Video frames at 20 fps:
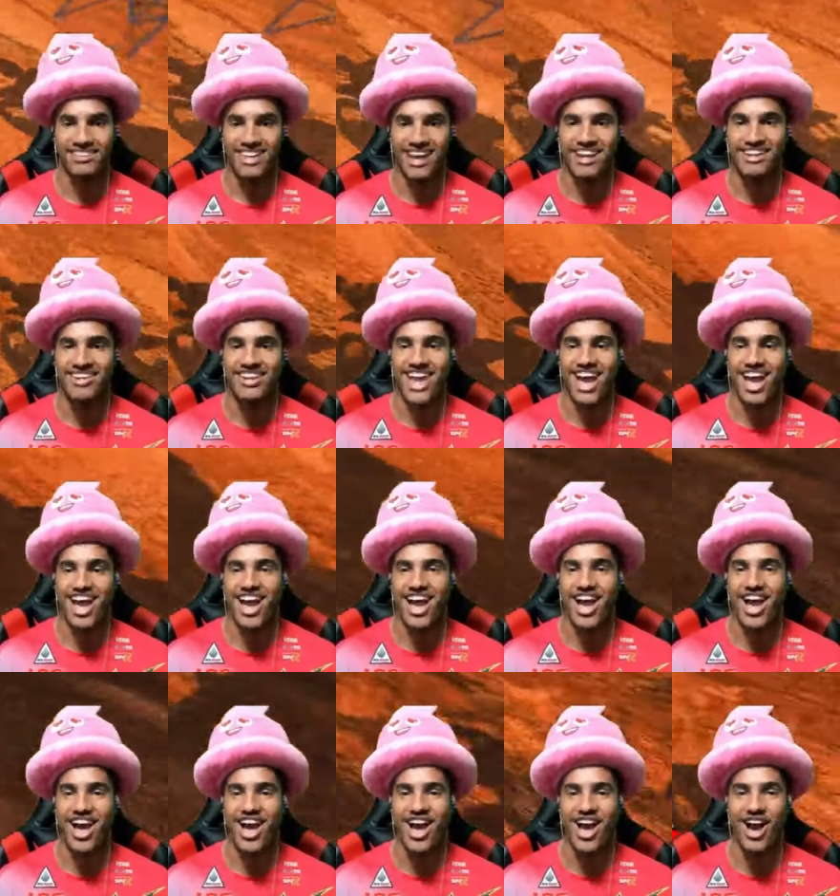said
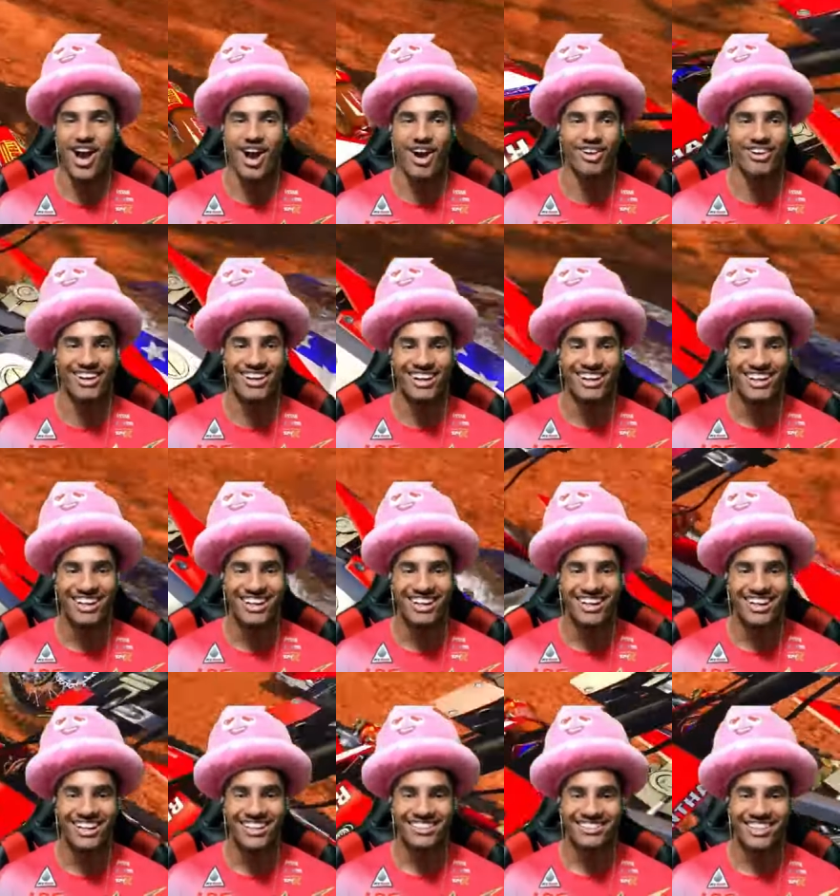no!
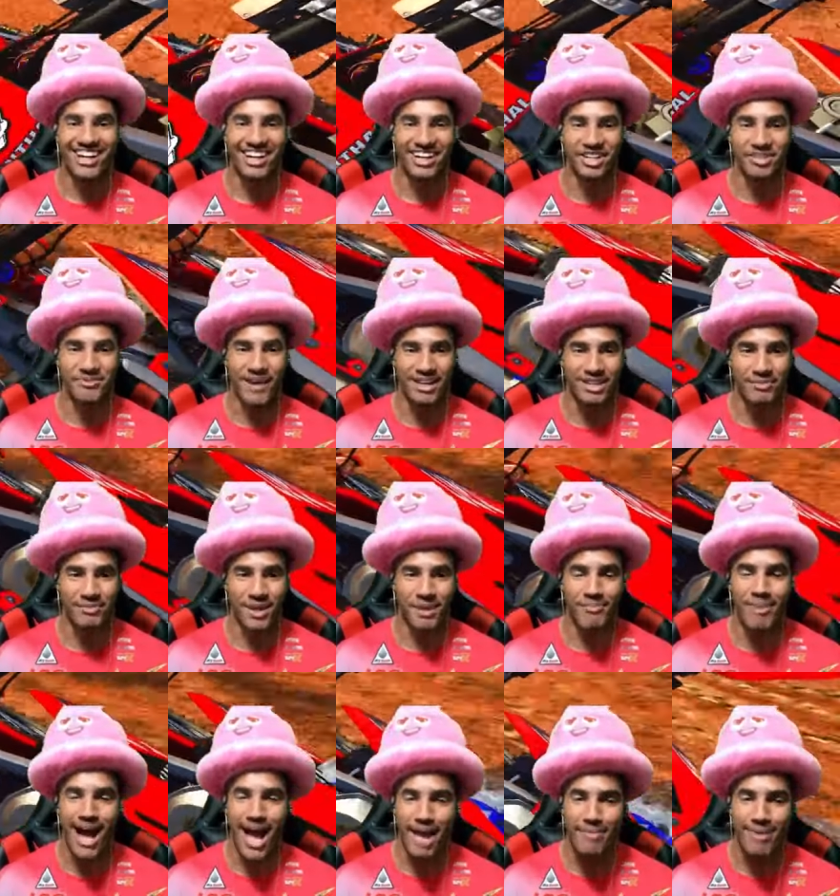Tucker's about to be
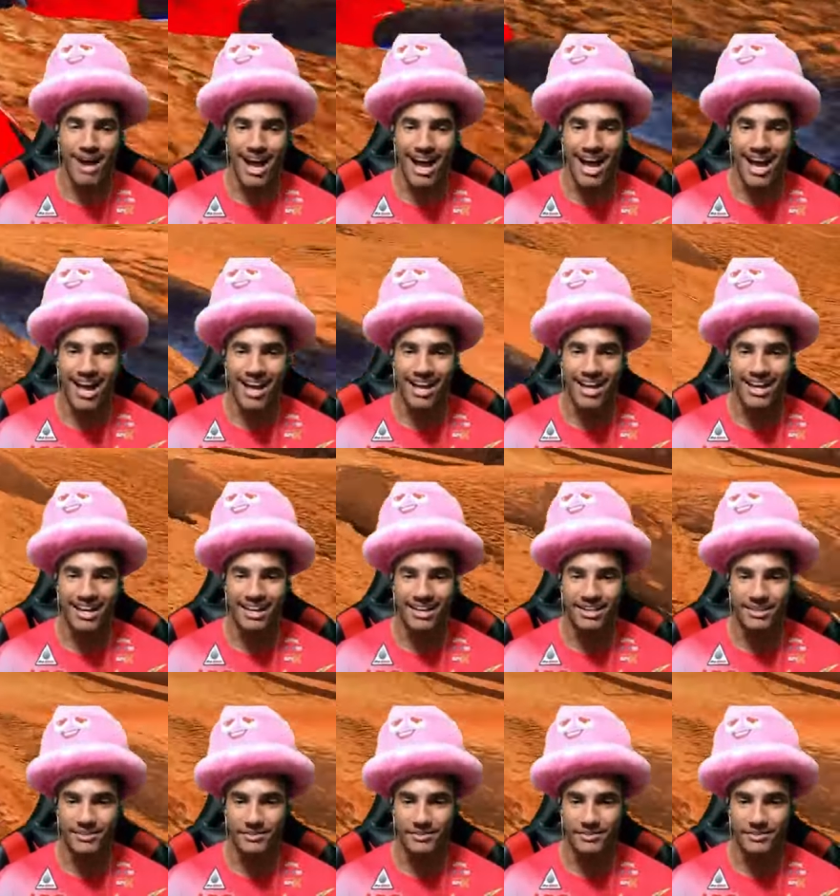bye-bye!